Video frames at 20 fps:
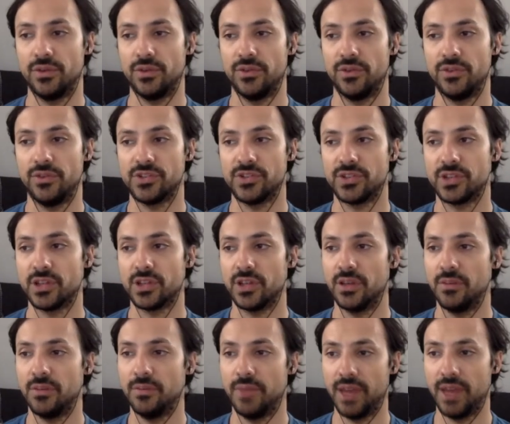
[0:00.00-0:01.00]
just
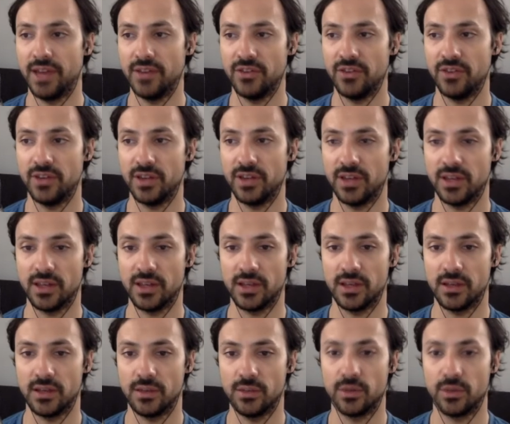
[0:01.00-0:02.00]
imagining
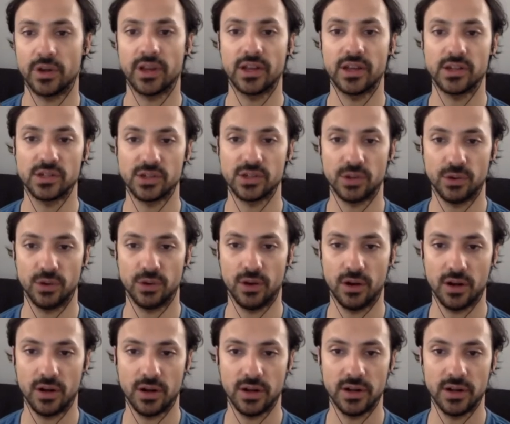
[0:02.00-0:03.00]
working so
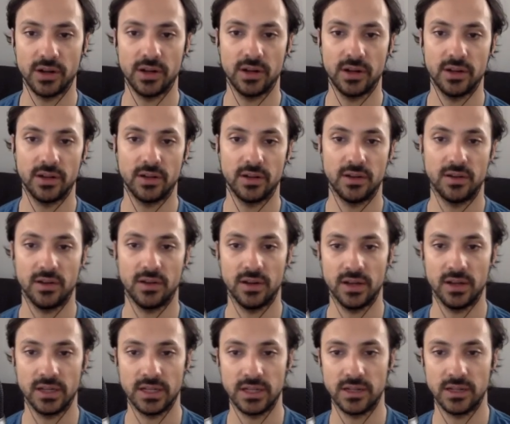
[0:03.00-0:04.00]
hard
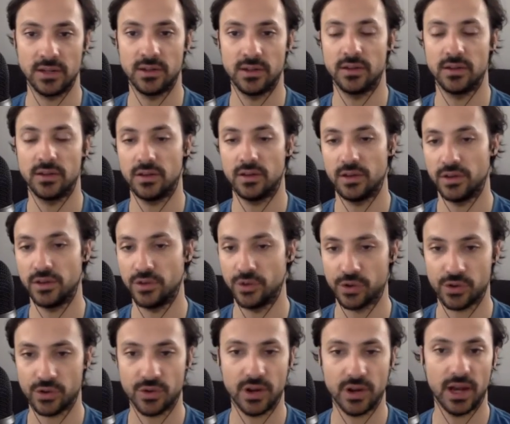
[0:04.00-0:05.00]
on your
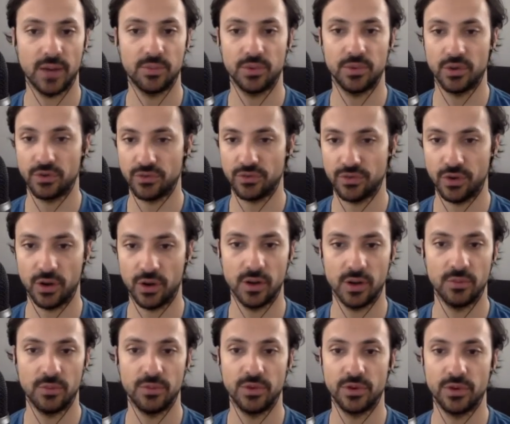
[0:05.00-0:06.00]
crop, your
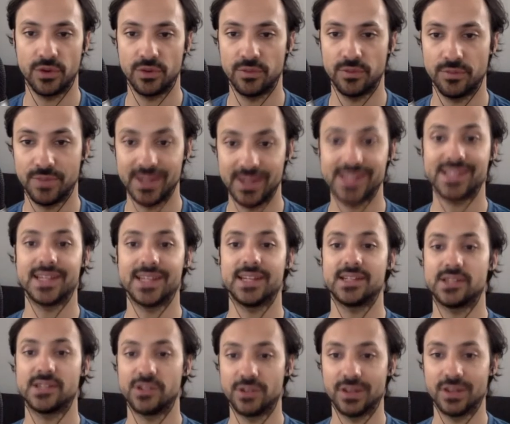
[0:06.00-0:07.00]
farm, your
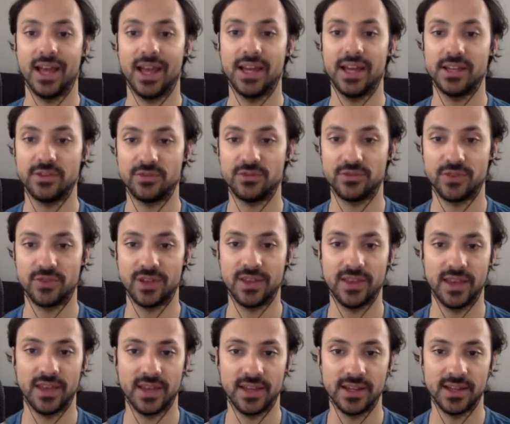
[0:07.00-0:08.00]
business, your life, and
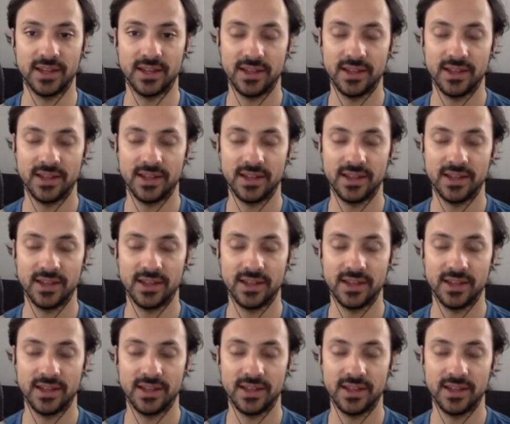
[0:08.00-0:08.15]
then,